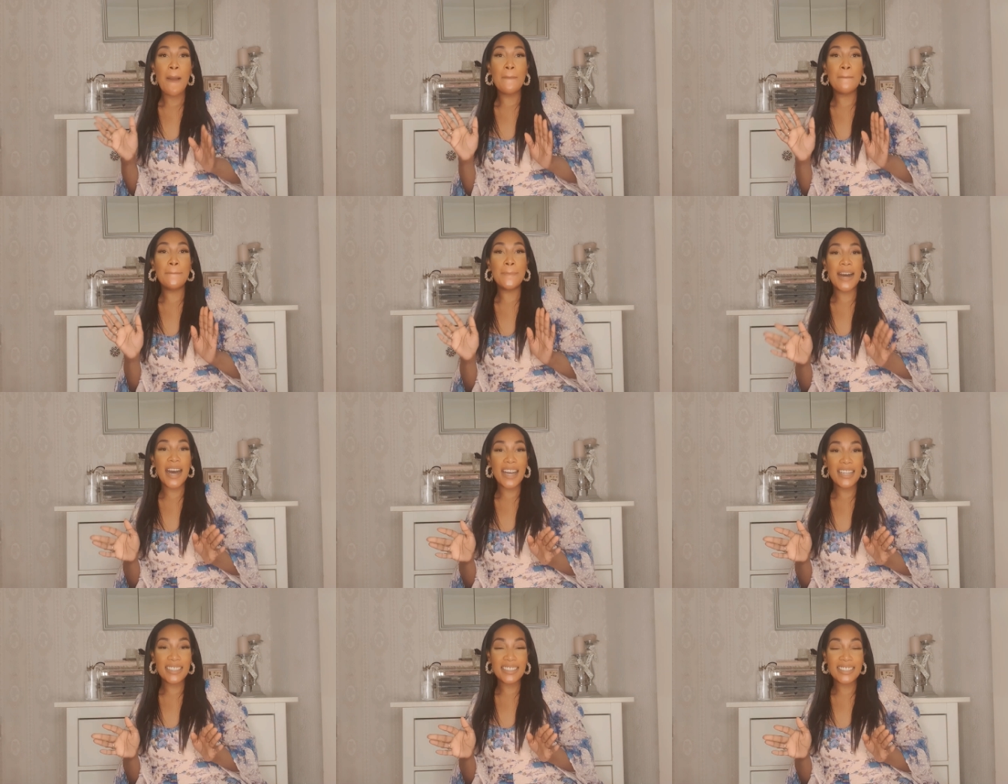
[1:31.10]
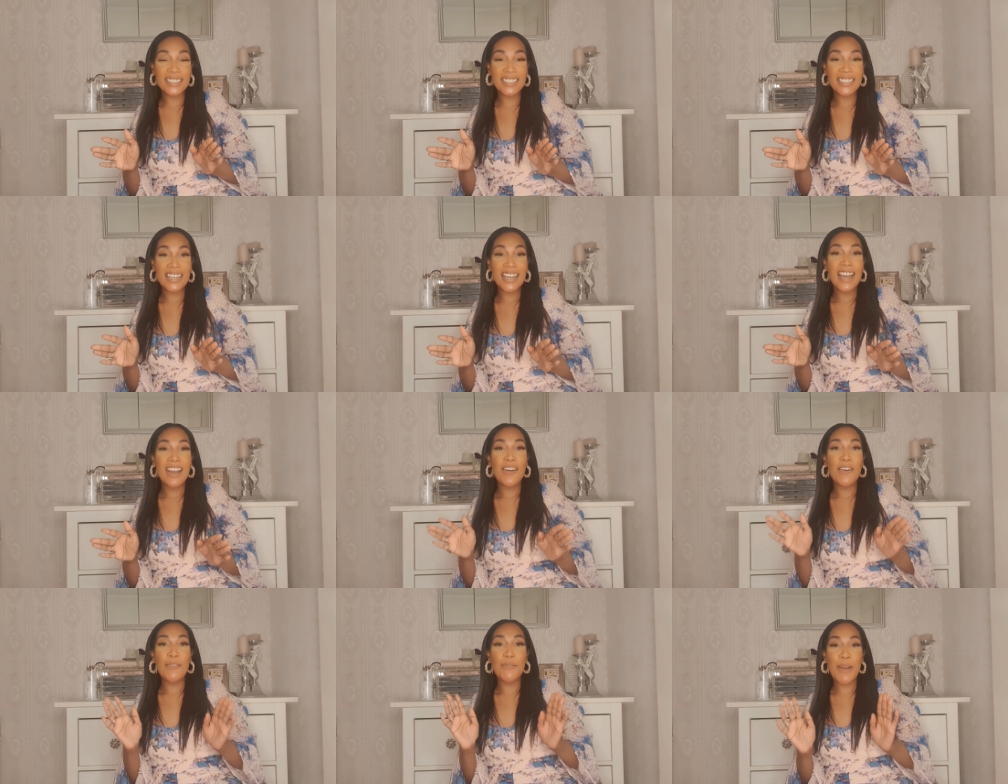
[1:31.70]
But
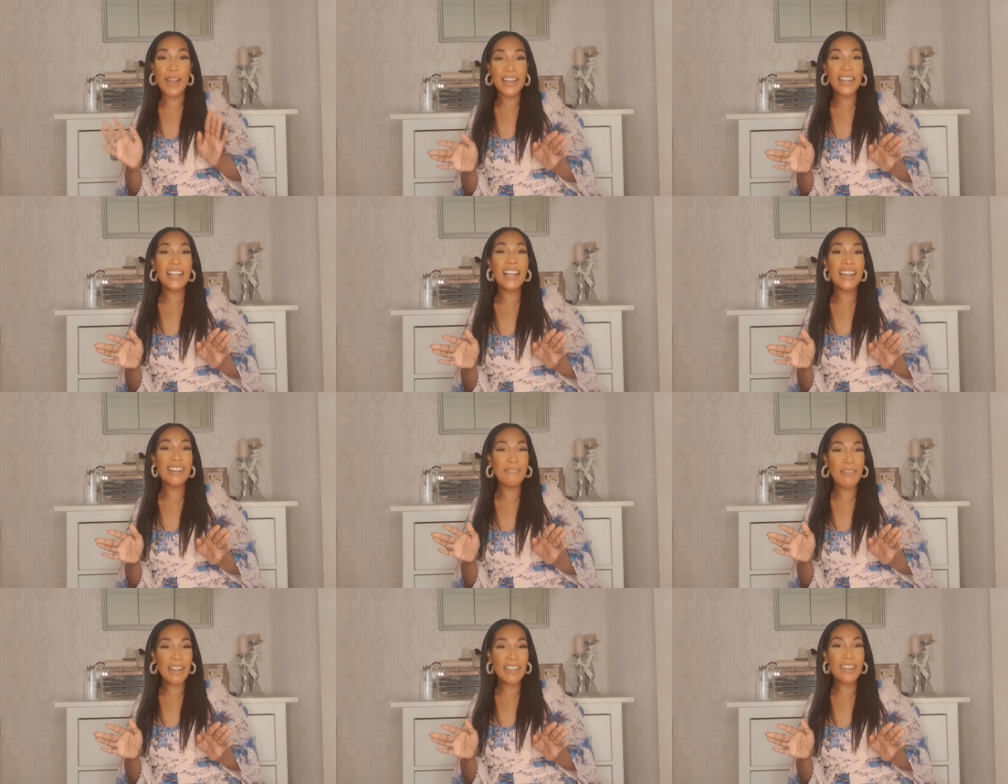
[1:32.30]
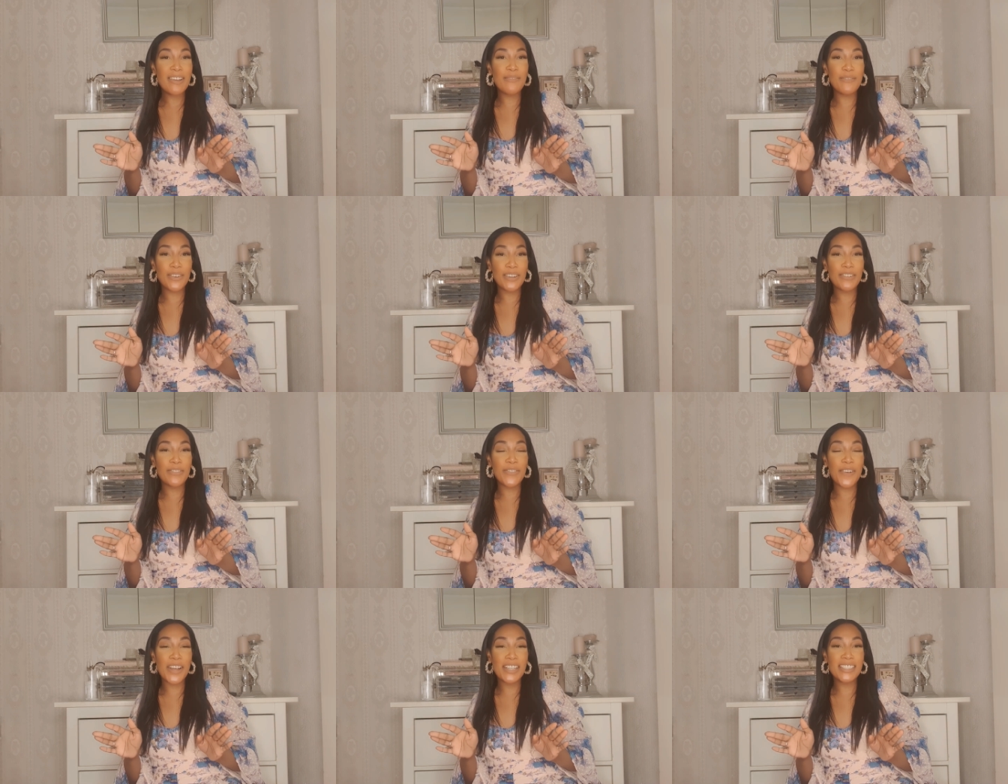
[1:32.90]
when I met him for
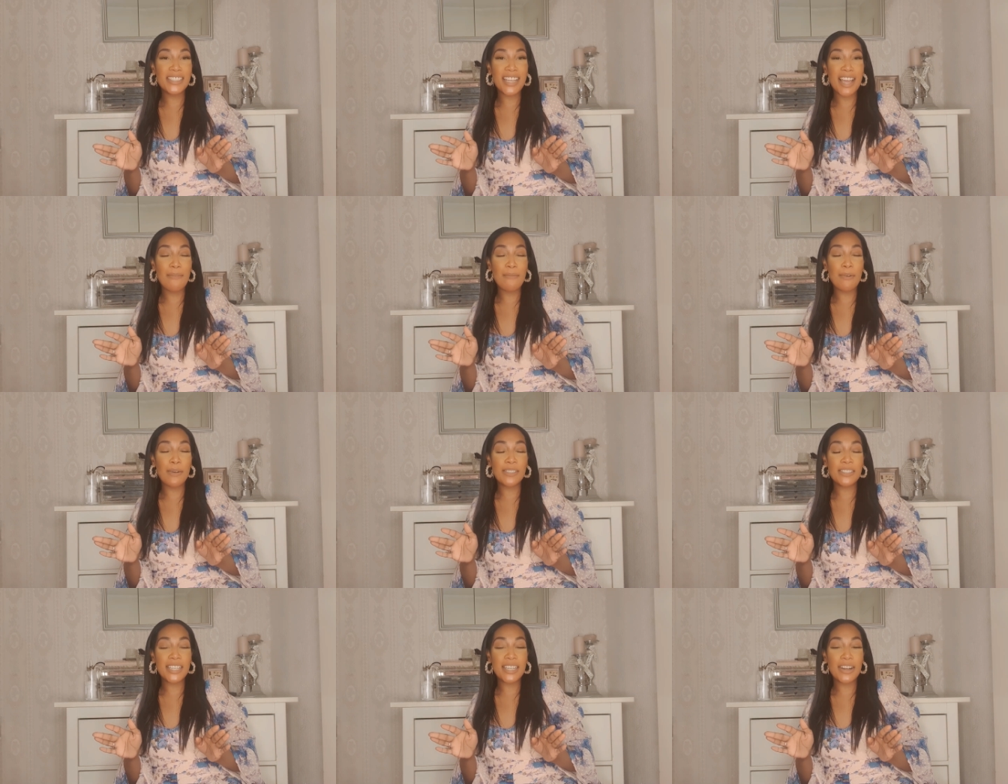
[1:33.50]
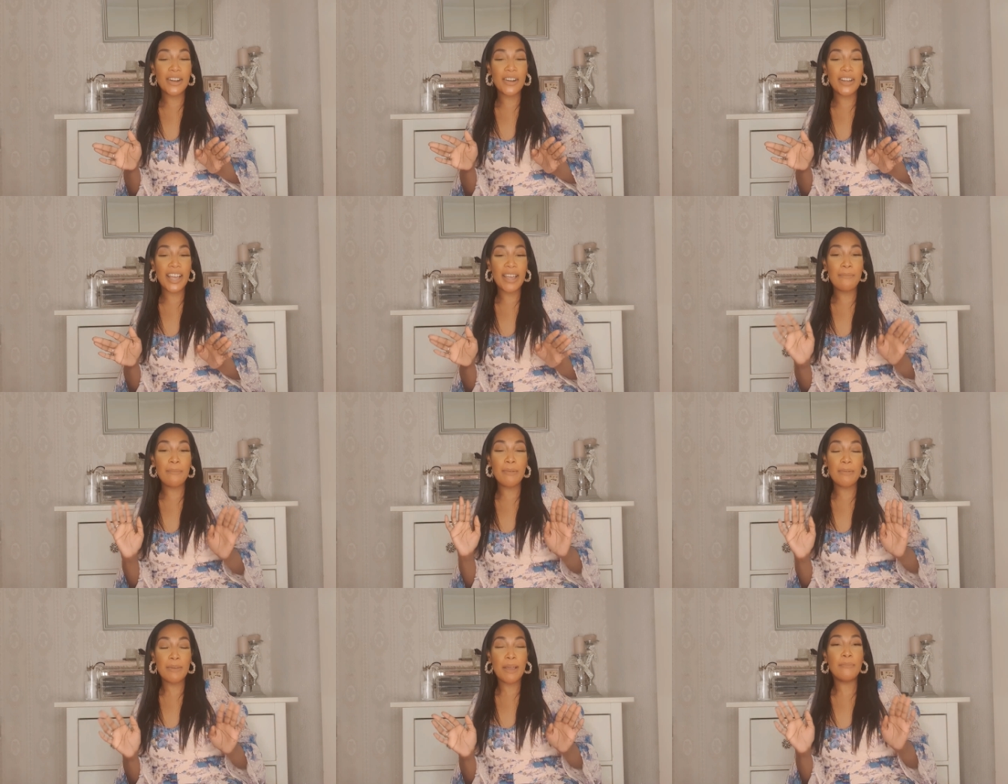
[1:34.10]
the first time, I was like, okay,
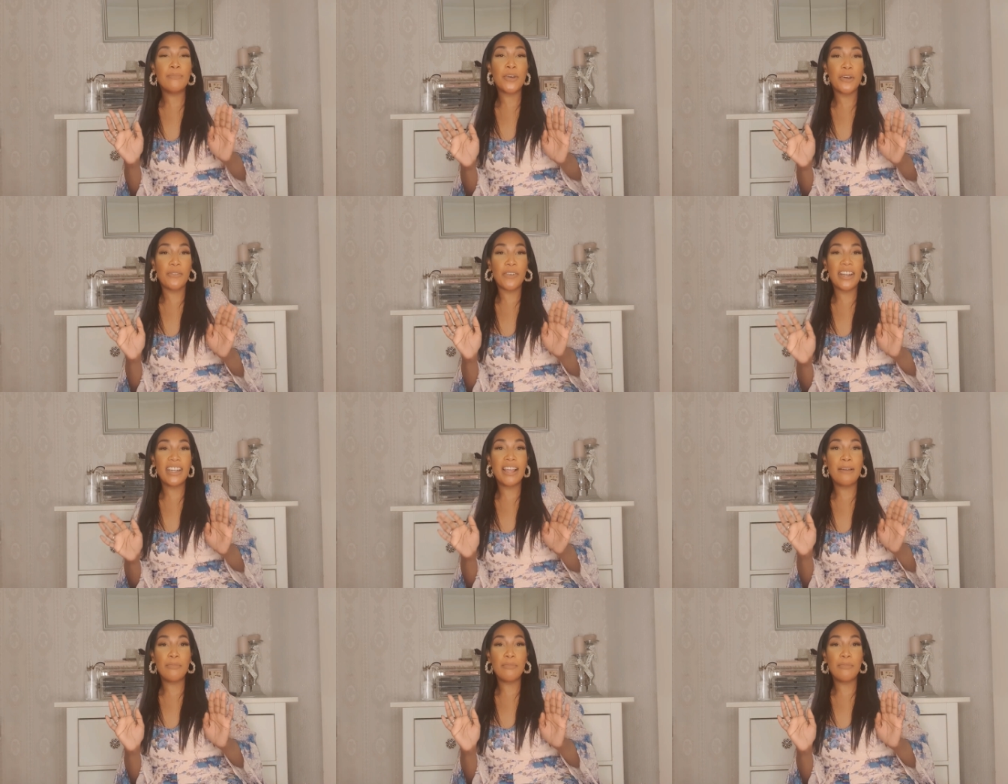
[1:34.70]
maybe I'm not ready.